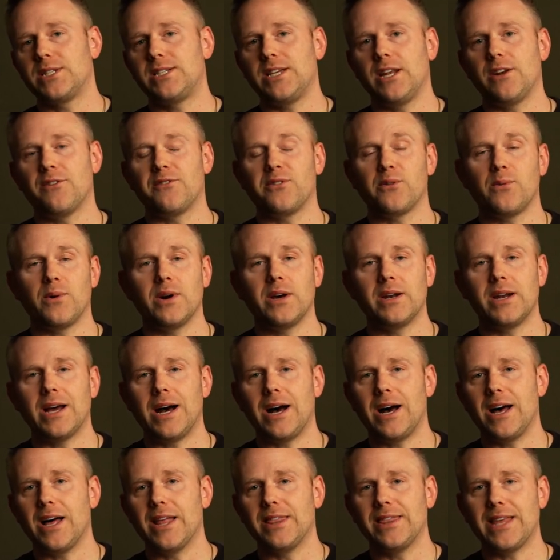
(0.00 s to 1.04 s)
to seeing everyone
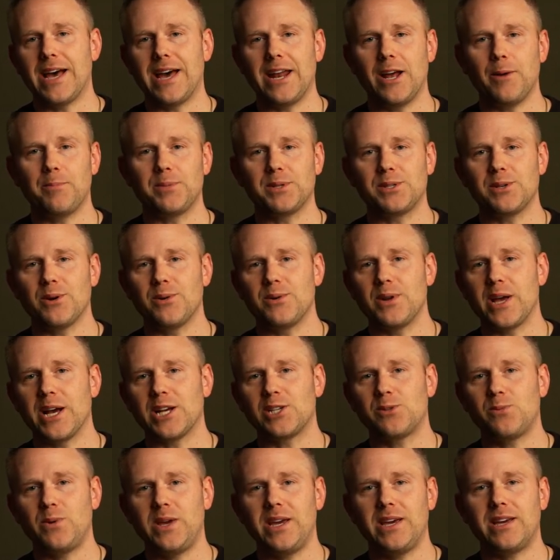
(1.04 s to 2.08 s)
on that episode
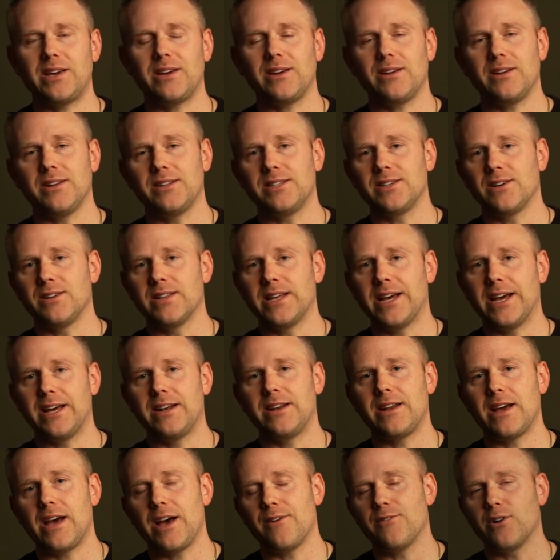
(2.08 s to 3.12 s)
next week. Until
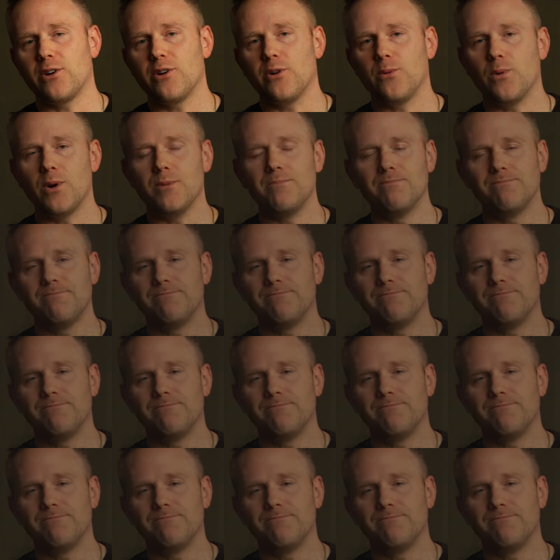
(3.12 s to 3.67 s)
then, have a good one.